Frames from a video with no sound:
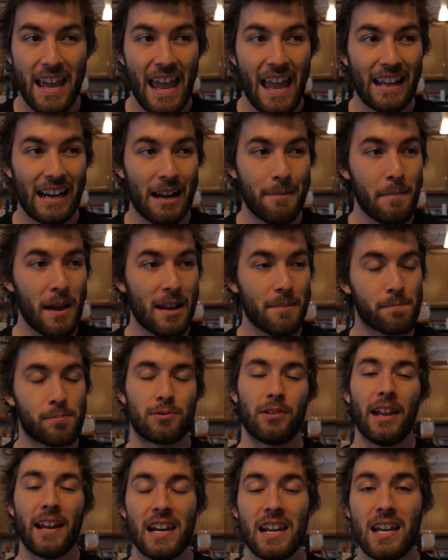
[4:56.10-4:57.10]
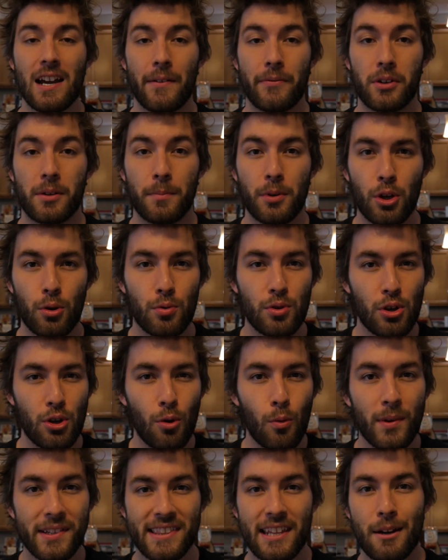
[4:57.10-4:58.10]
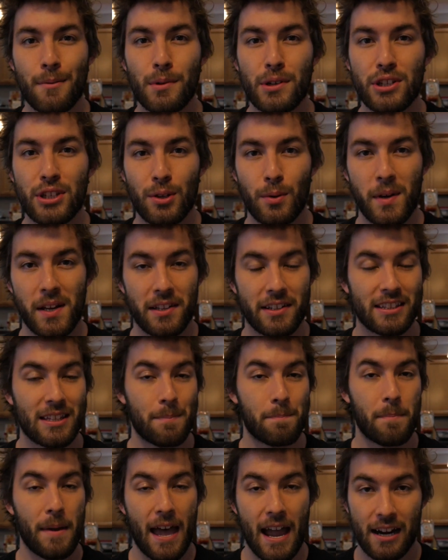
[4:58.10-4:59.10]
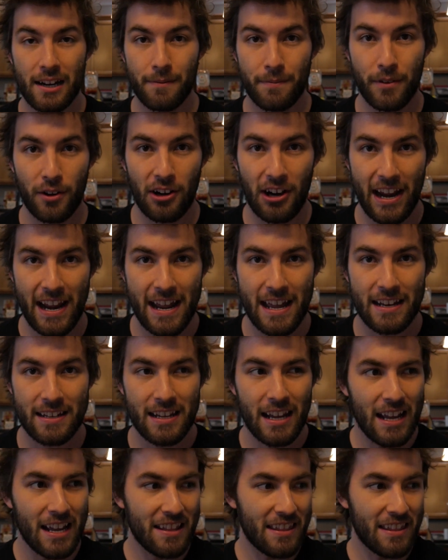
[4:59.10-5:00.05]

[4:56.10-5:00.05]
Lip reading: And I met plenty of them who knew what they were doing like the back of their hand.